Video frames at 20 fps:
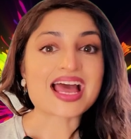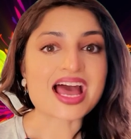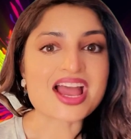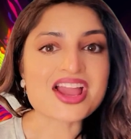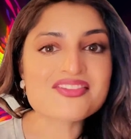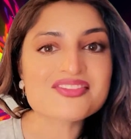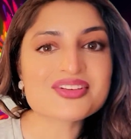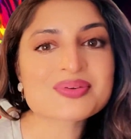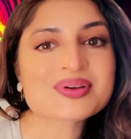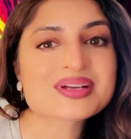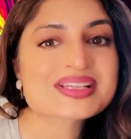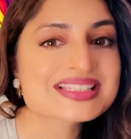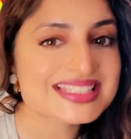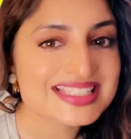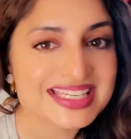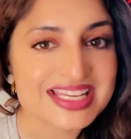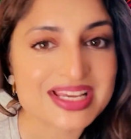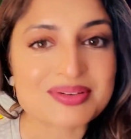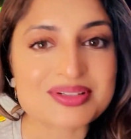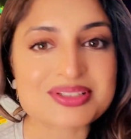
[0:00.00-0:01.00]
Hi everyone,
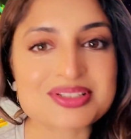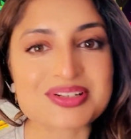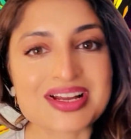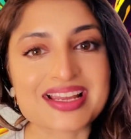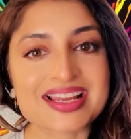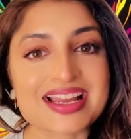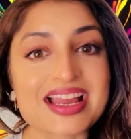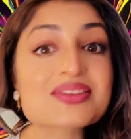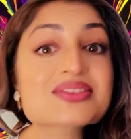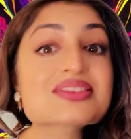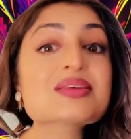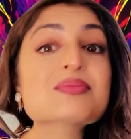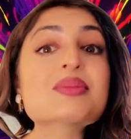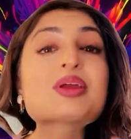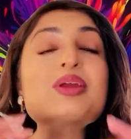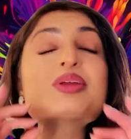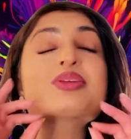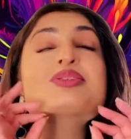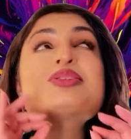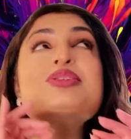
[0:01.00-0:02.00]
today we're trying out
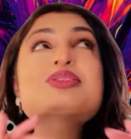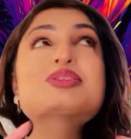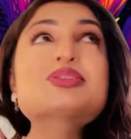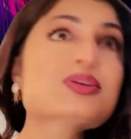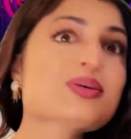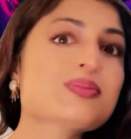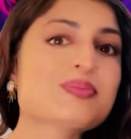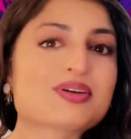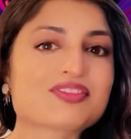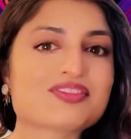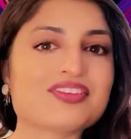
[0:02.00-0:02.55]
something super